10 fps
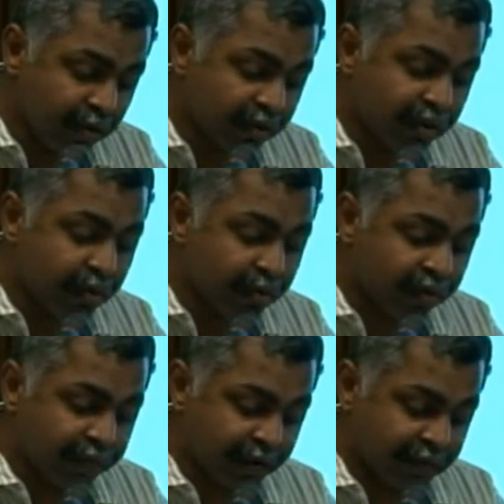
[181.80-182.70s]
on the use
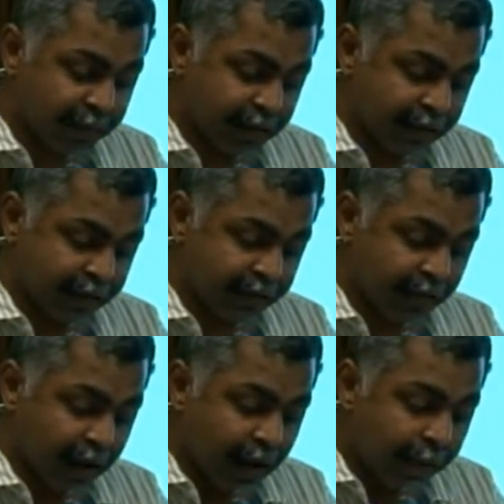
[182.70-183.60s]
of flexibilities,
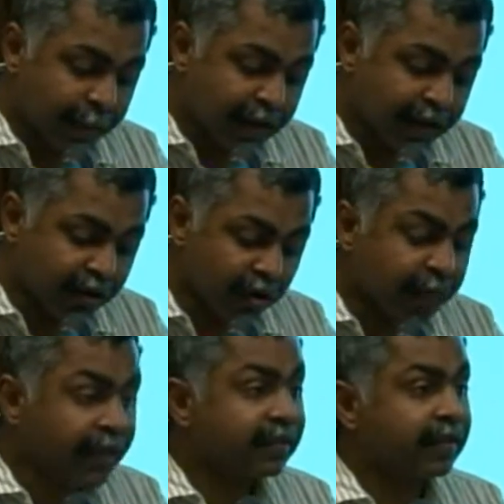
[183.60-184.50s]
but did not
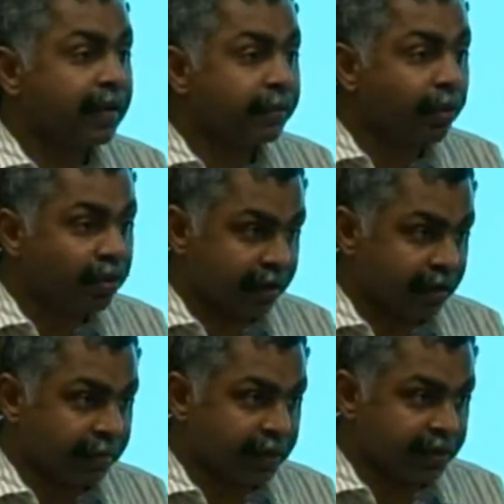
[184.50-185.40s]
make such a bold
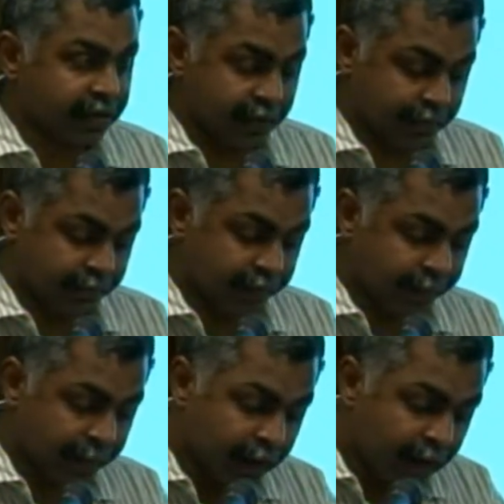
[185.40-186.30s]
recommendation.
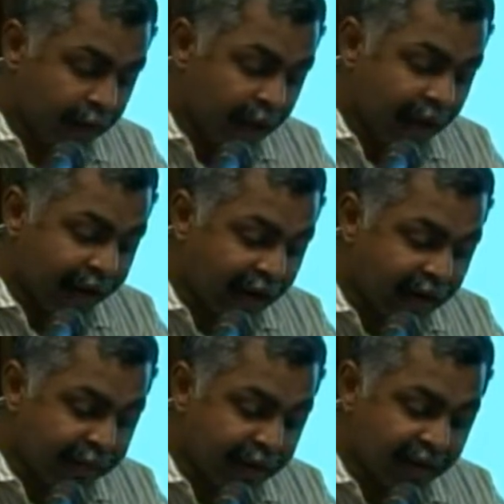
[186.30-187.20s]

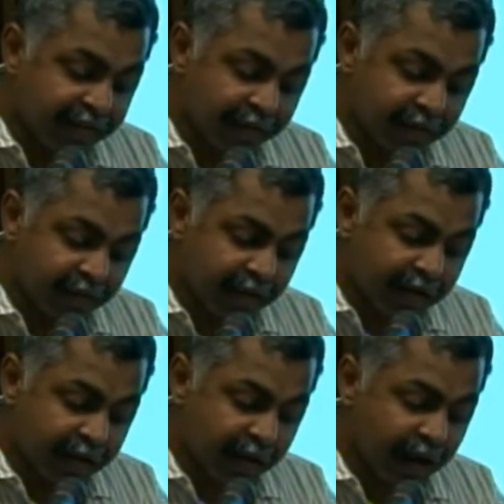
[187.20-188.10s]
Academy and civil
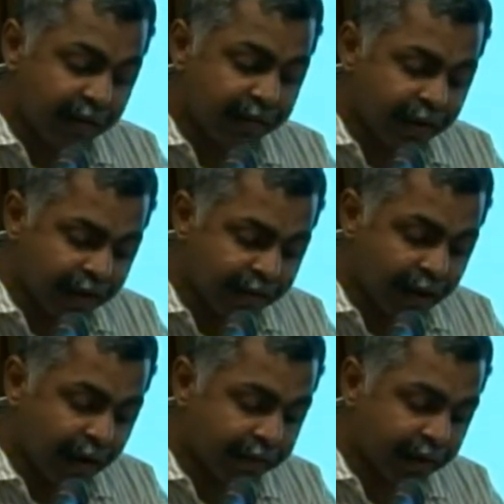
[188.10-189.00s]
society are very
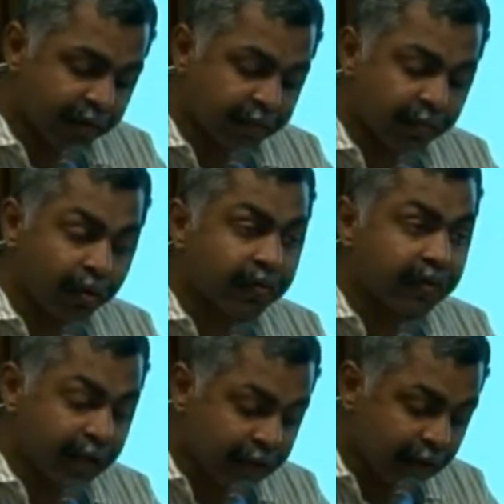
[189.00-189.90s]
well aware of
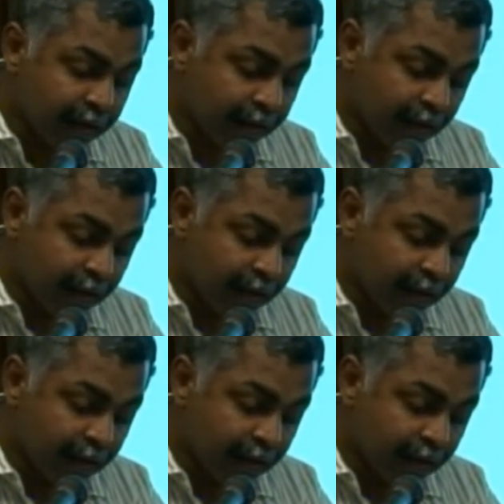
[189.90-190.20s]
those legal,